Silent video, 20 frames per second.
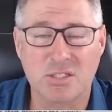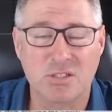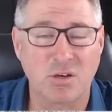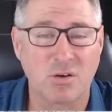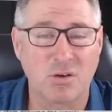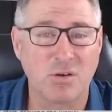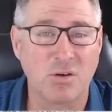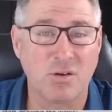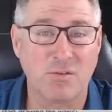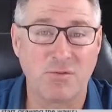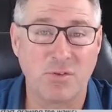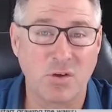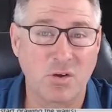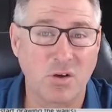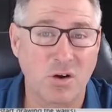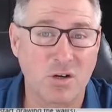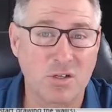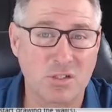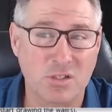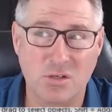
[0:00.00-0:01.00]
So if you
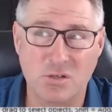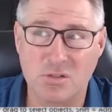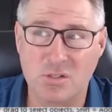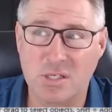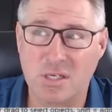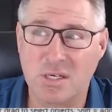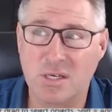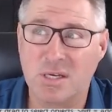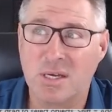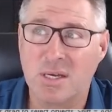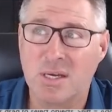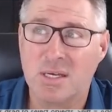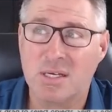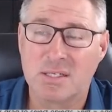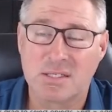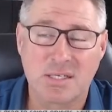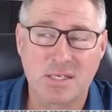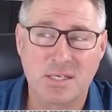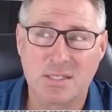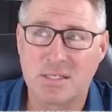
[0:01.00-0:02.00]
guys are using
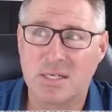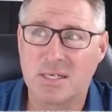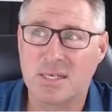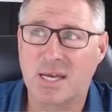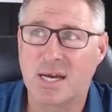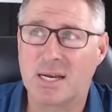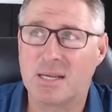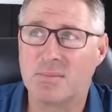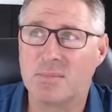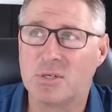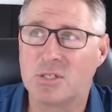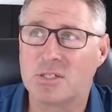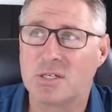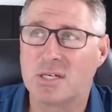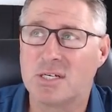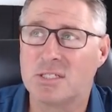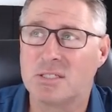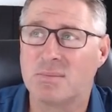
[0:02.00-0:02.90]
CNC cutting machines,